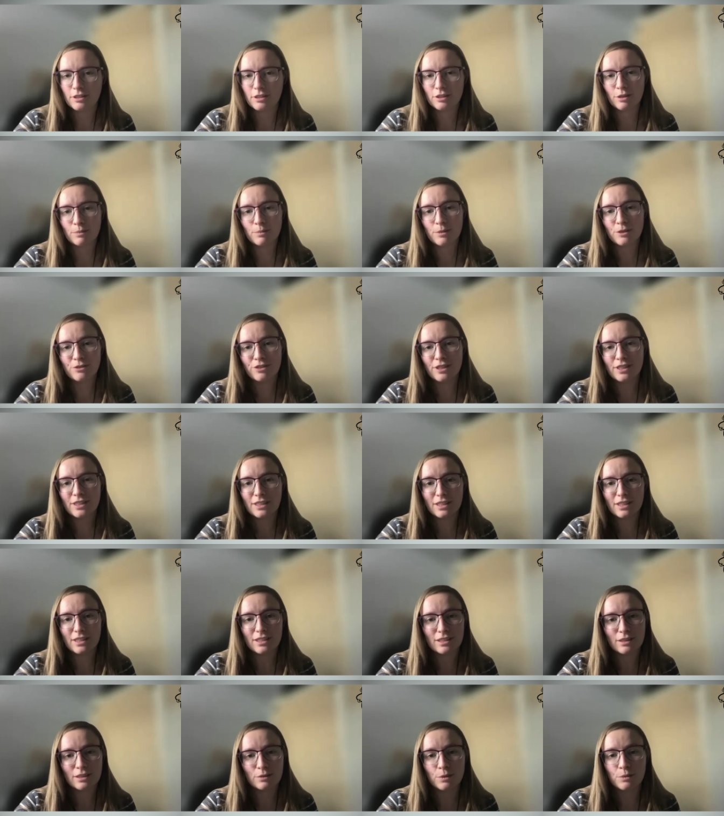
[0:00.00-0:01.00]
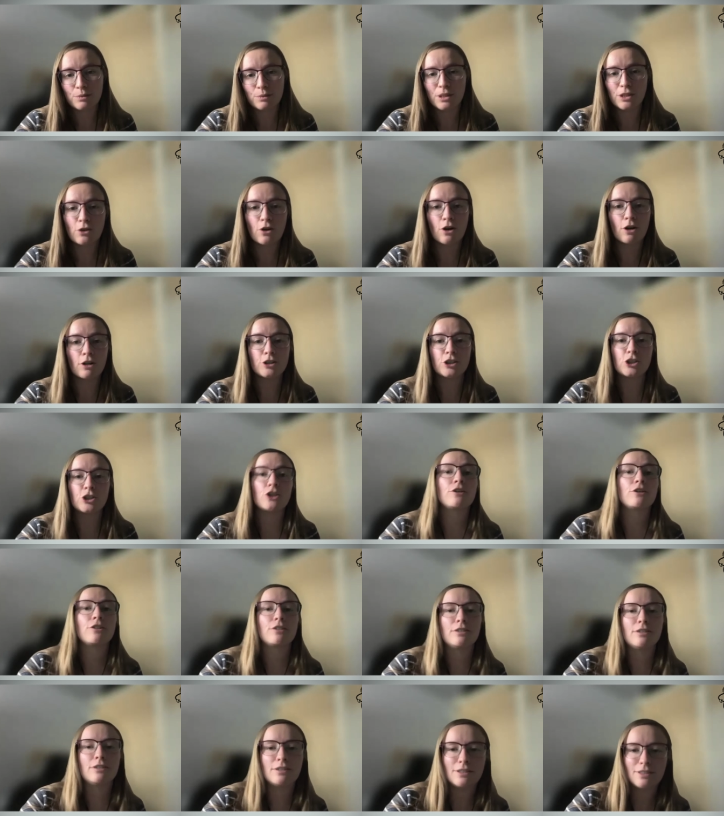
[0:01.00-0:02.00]
Some of it is what we call
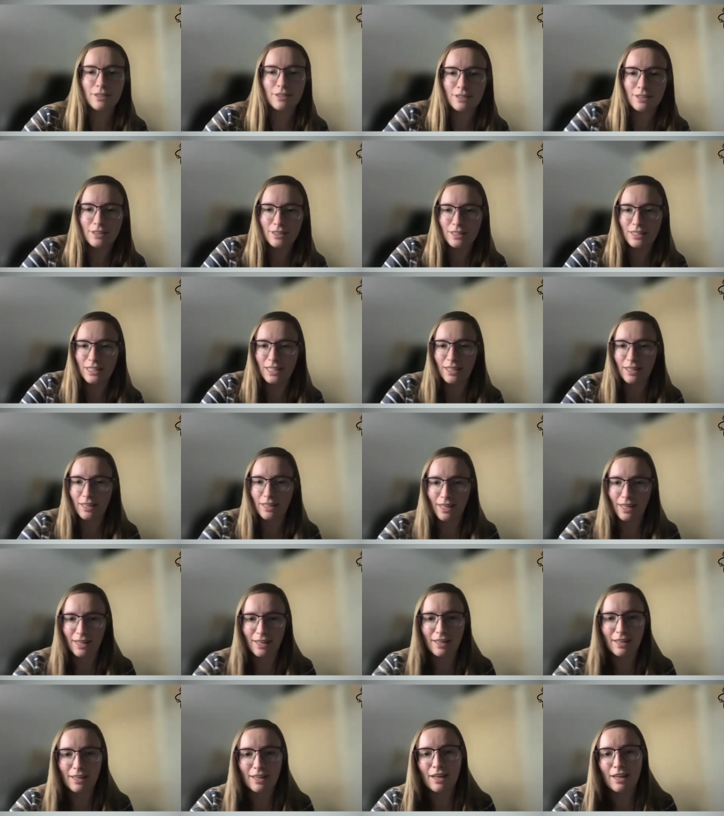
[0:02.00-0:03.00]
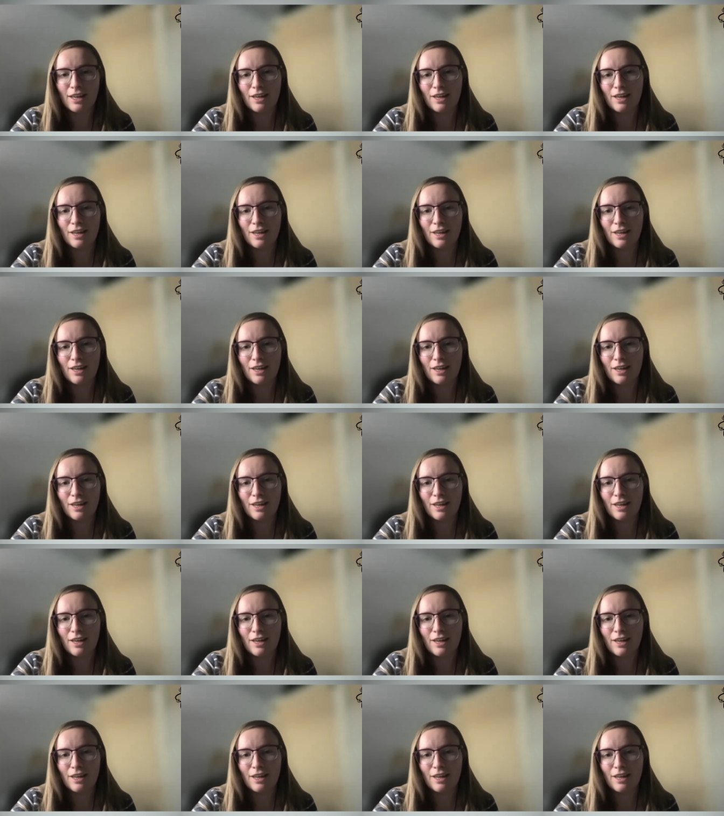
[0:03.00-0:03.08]
junk DNA.